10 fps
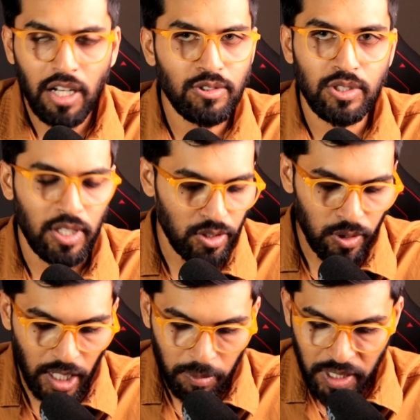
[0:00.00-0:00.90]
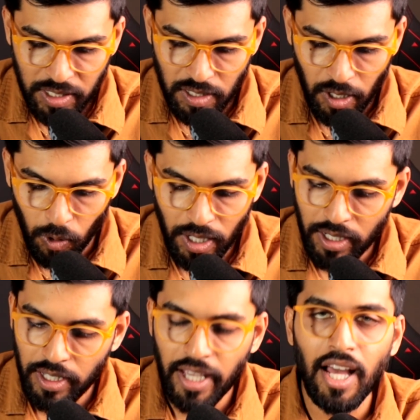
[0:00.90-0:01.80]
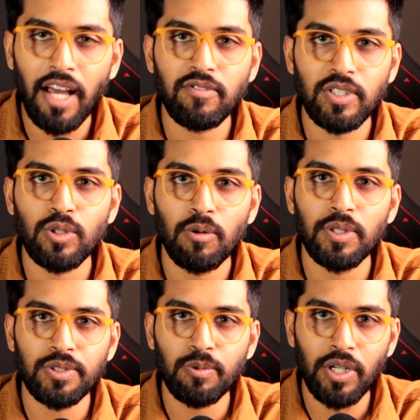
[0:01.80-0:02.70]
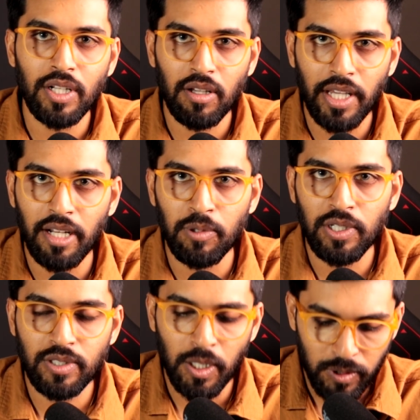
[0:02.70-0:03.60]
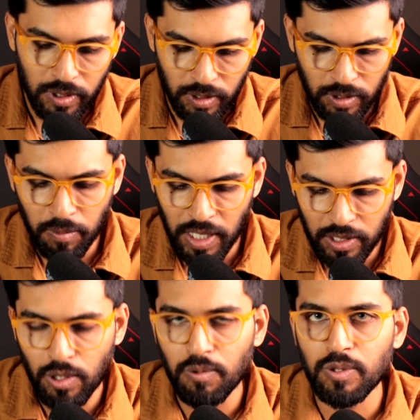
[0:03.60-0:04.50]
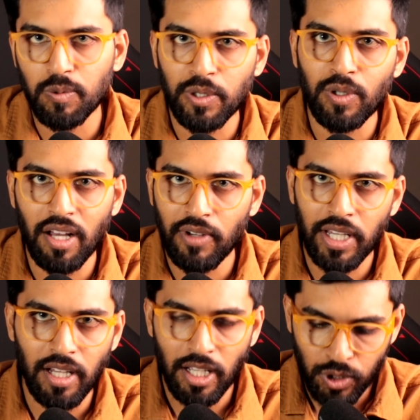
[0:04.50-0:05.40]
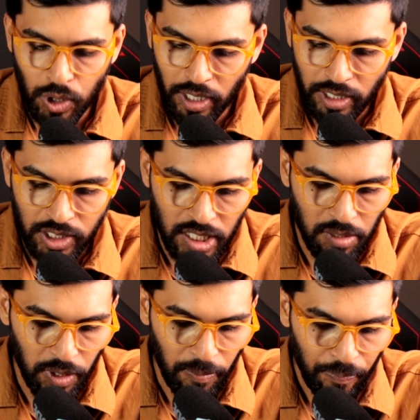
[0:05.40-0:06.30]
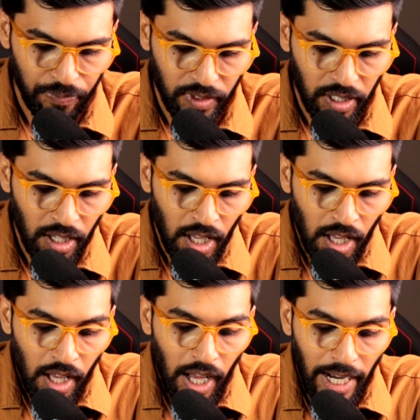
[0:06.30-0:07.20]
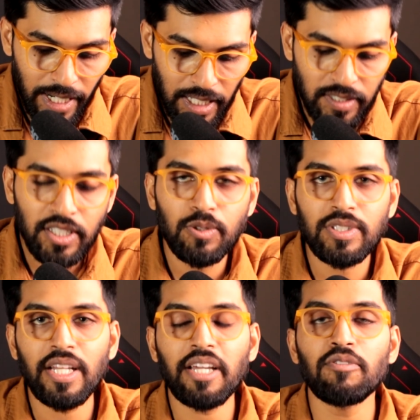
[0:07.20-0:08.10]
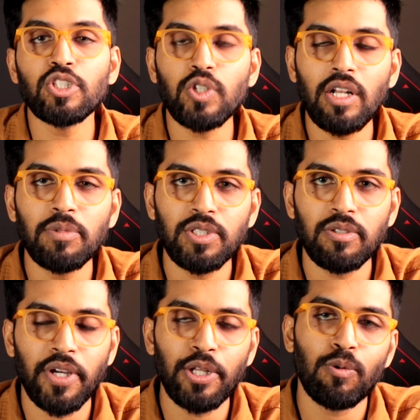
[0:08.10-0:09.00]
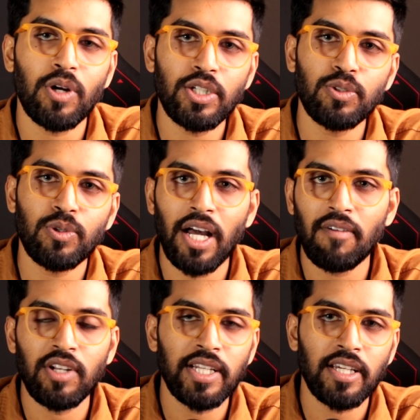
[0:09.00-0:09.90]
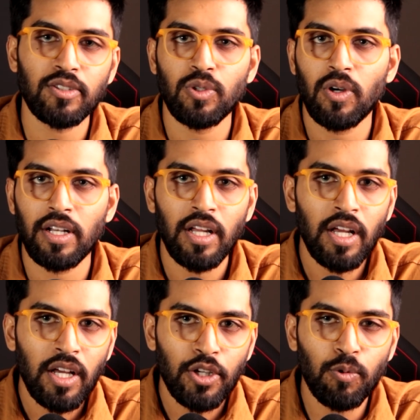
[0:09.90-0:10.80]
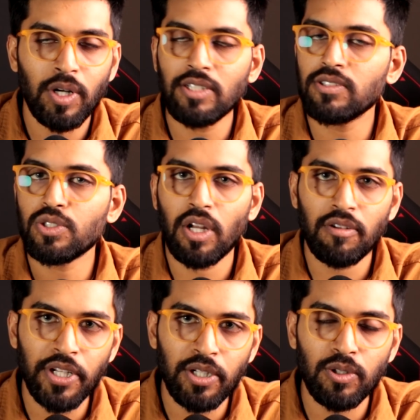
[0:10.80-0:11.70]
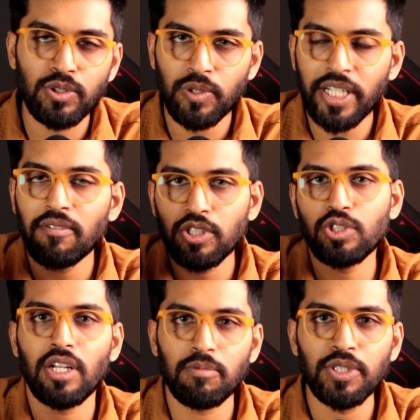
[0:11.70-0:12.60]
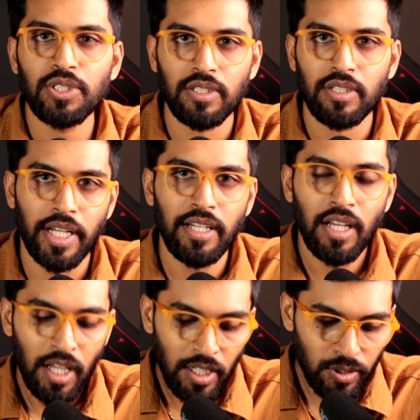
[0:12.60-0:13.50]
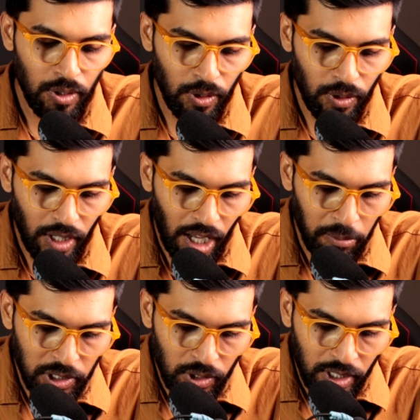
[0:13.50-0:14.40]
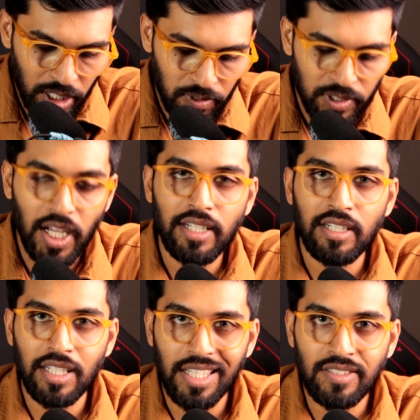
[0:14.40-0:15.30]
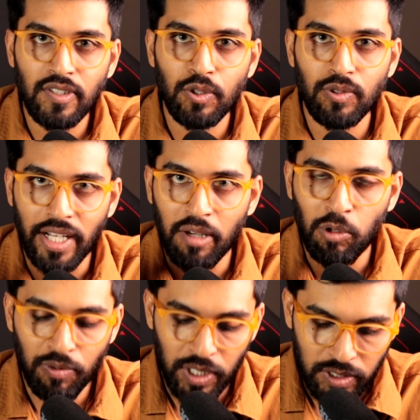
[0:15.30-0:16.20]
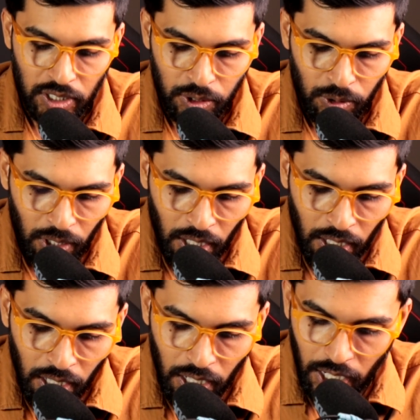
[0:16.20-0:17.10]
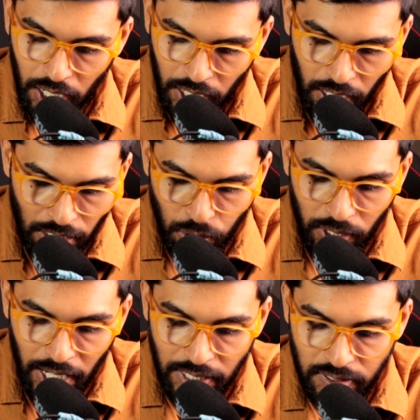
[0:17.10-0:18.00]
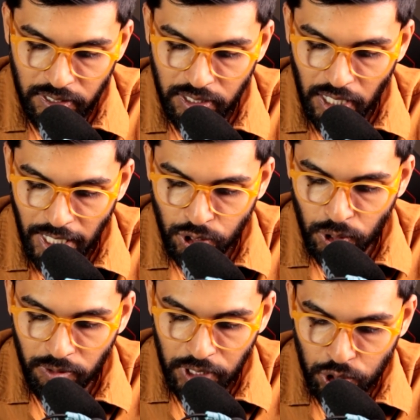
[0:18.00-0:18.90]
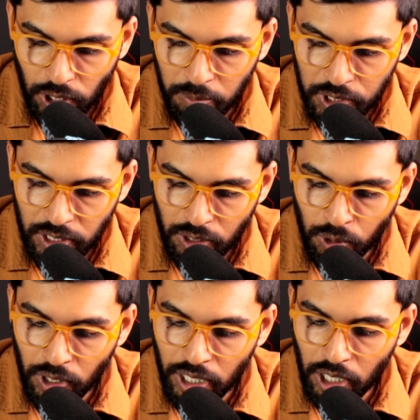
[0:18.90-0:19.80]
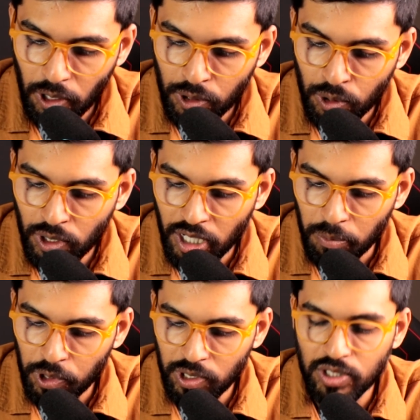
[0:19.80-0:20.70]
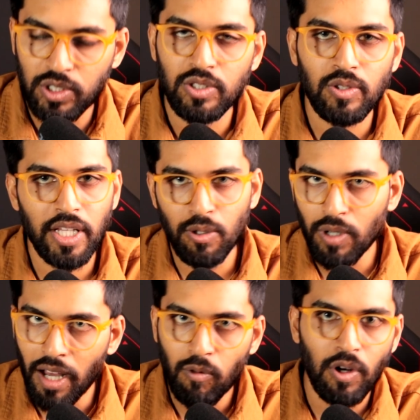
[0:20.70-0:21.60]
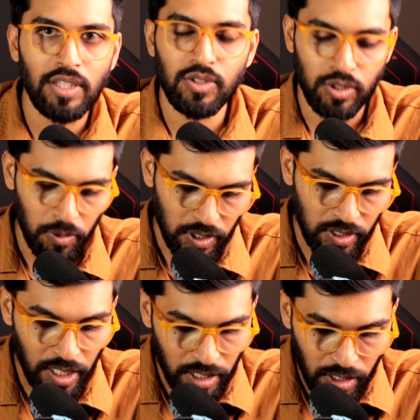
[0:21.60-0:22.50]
Cloud Storage. So that means they have the service. What AWS gives, similar service we do have, Azure and GCP. And EC2, it's like a virtual machine where you want to have Linux or you want to install Windows. You need a virtual machine, right? So Amazon gives that in EC2, in the name of EC2. Azure has it, Azure Virtual Machine, Google Cloud, Google Compute Engine. So they do have all the services.